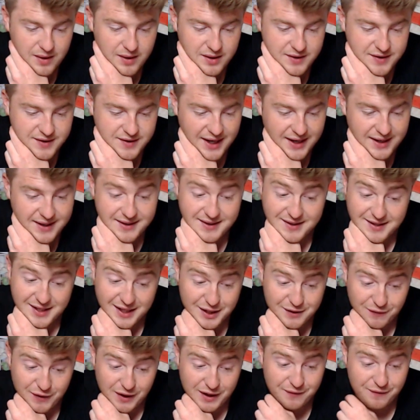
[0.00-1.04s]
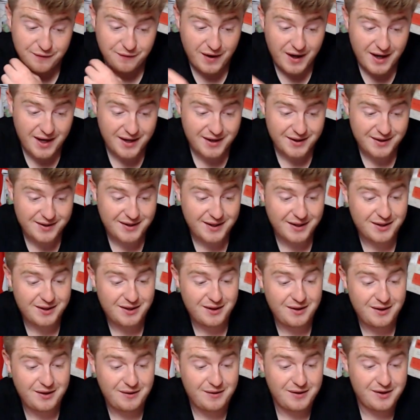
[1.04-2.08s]
Standing 6 feet,
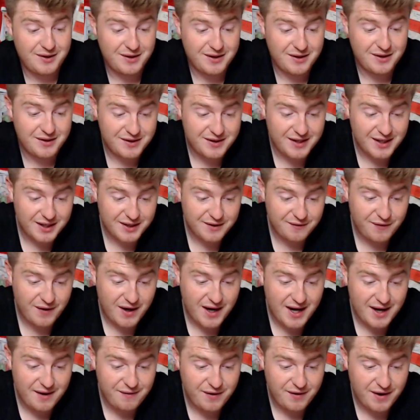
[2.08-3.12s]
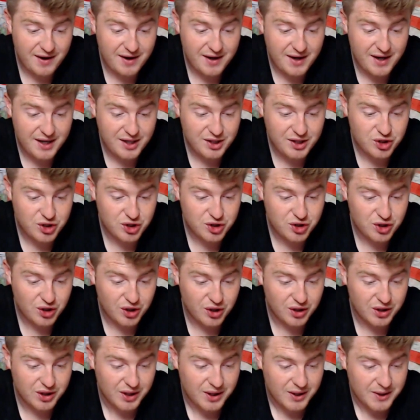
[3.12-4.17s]
six five inches
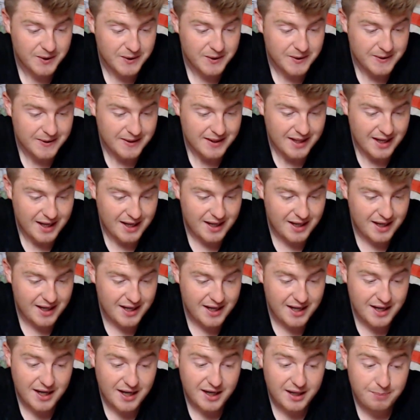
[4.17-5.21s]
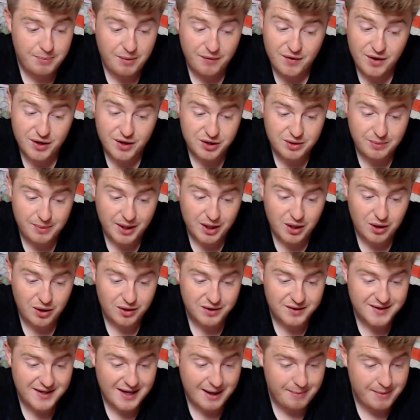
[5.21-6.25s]
tall, and he prefers to be
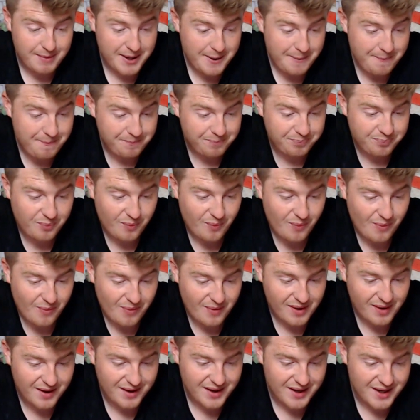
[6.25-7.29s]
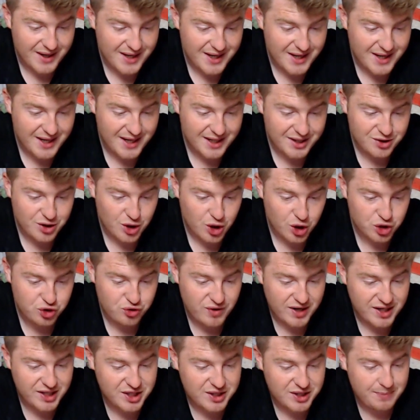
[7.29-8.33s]
called Sammy. He's no
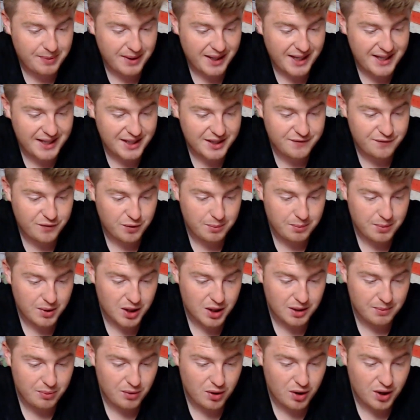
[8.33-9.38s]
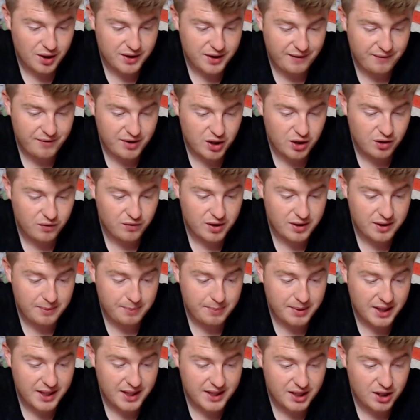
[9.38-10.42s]
stranger to playing his football abroad, having already
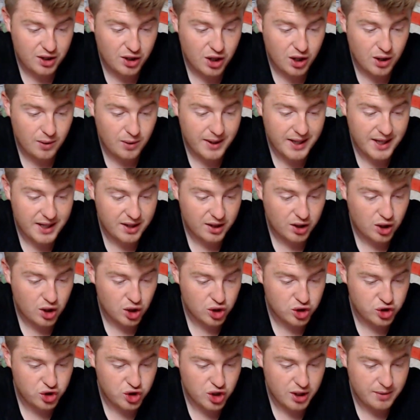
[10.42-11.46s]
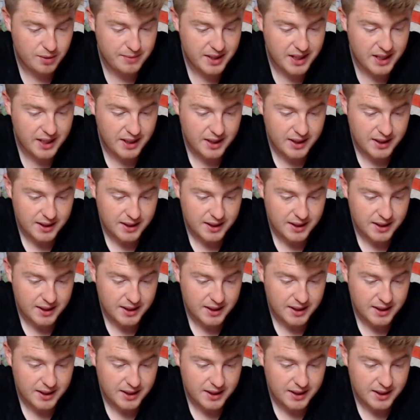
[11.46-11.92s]
played in Norway and, of course, Germany.